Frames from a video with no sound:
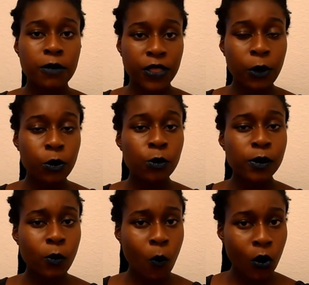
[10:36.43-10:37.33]
but they will
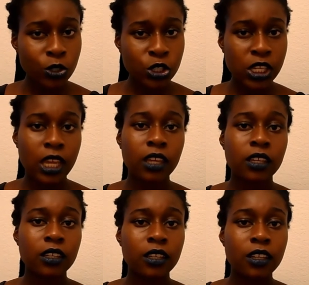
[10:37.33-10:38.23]
be
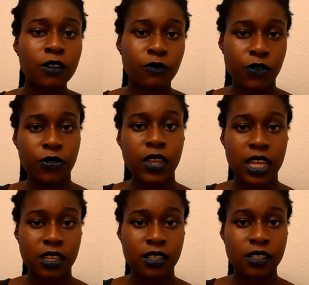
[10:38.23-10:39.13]
watching for
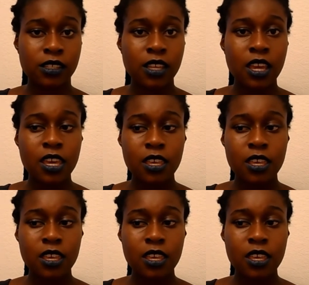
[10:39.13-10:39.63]
things